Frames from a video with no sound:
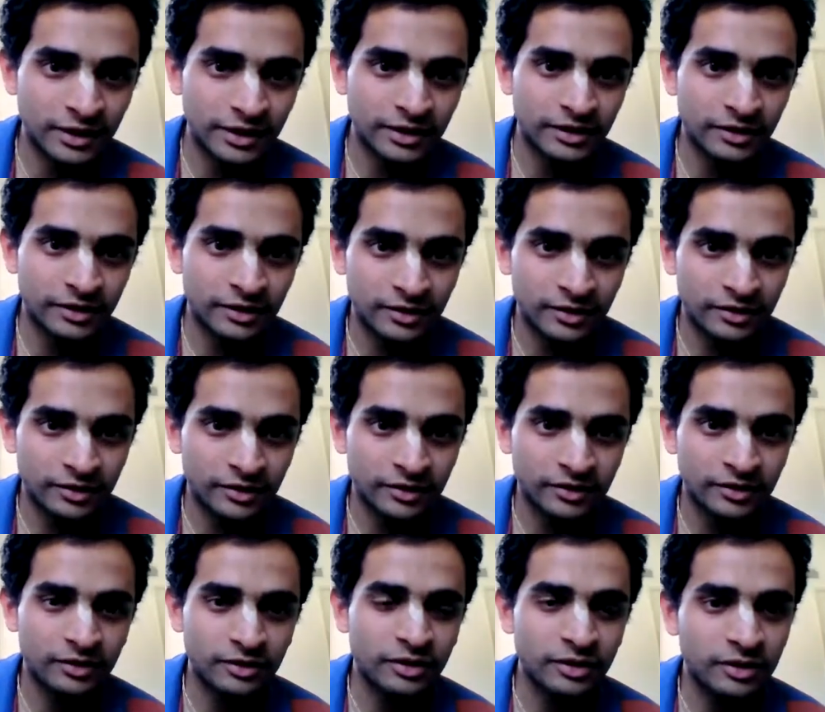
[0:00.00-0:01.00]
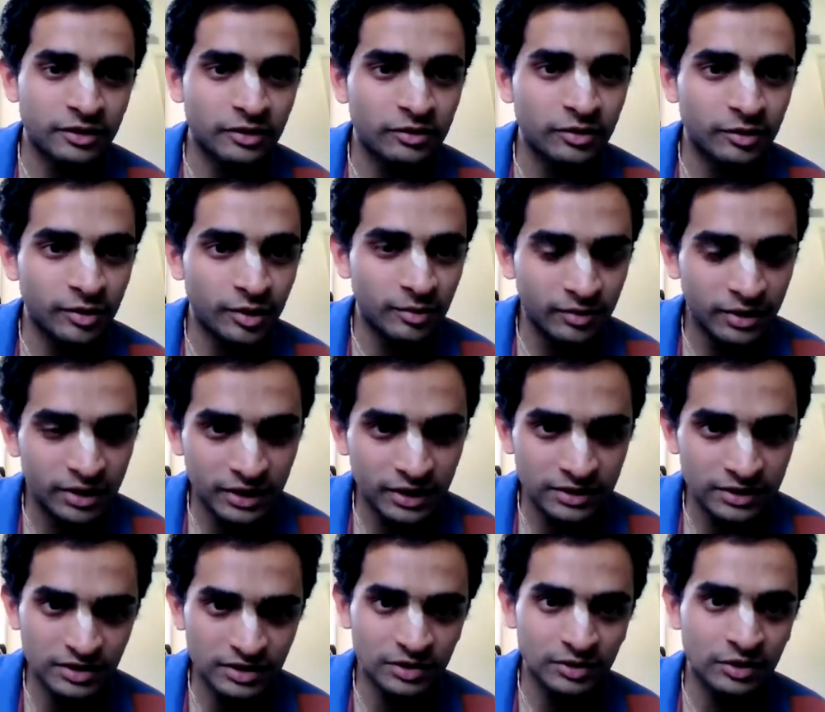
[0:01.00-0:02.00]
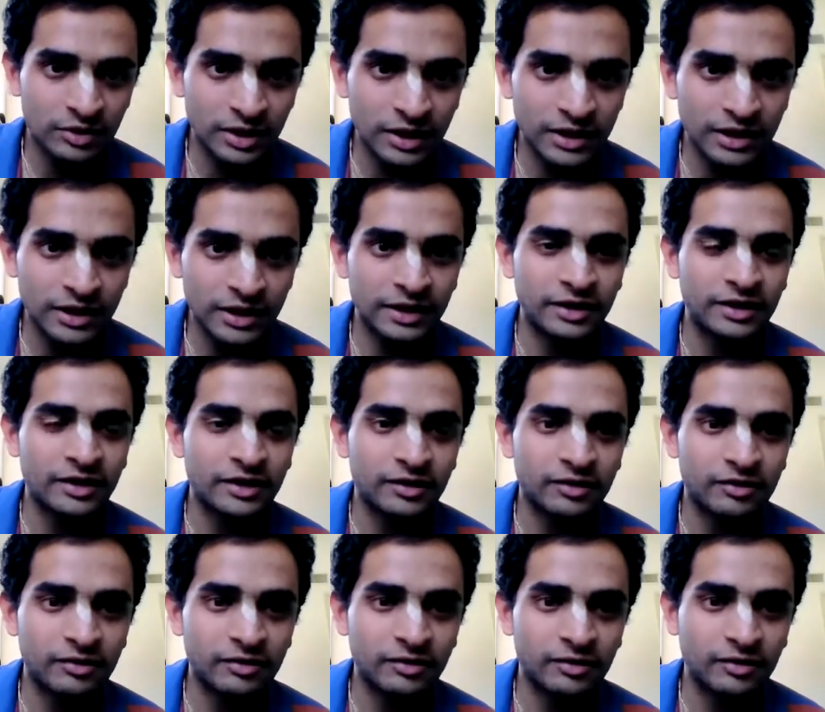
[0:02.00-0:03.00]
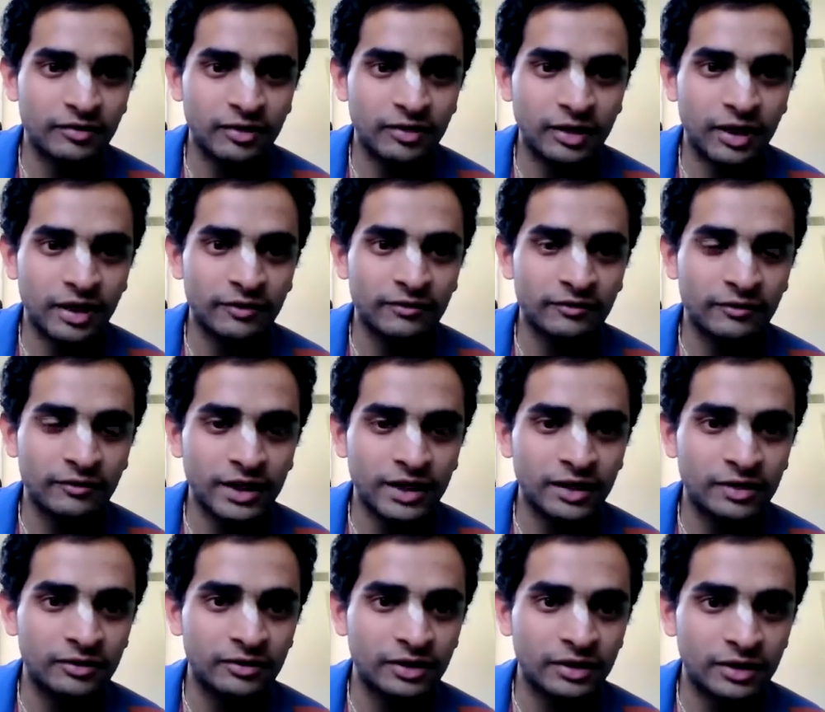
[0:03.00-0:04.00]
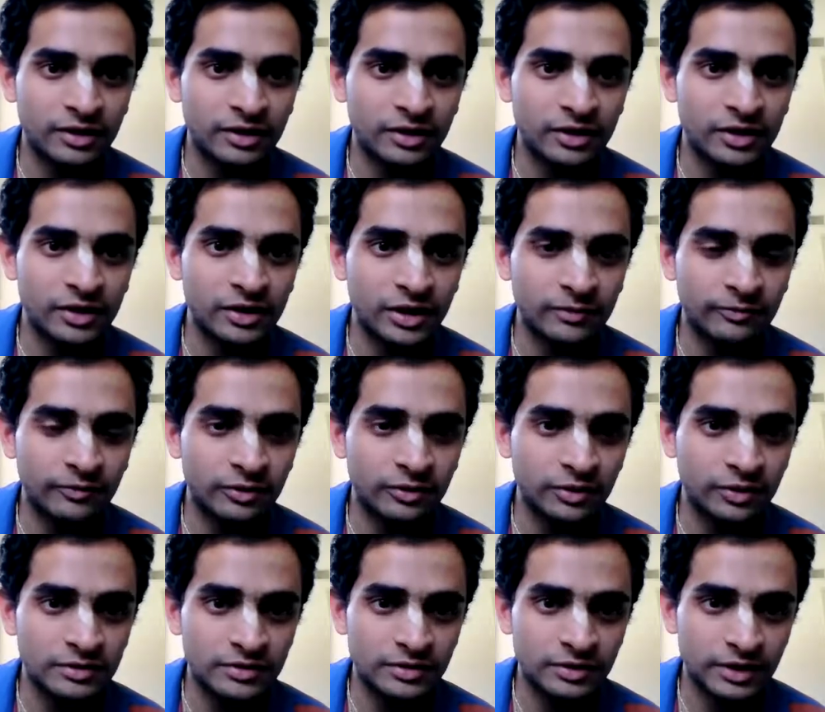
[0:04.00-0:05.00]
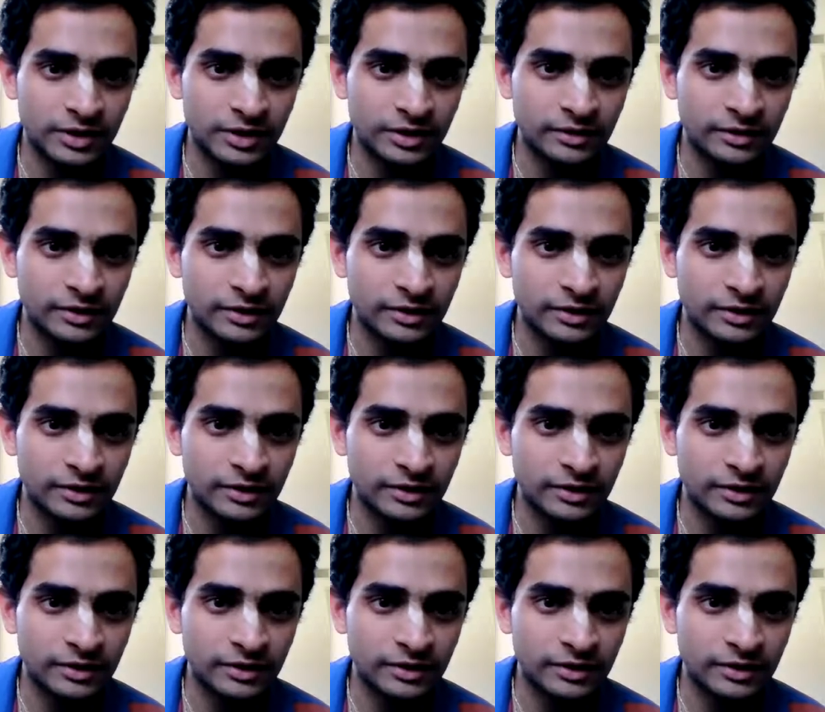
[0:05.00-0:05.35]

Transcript: Like, do you remember that shloka? Like, I find it a little helpful also. Like,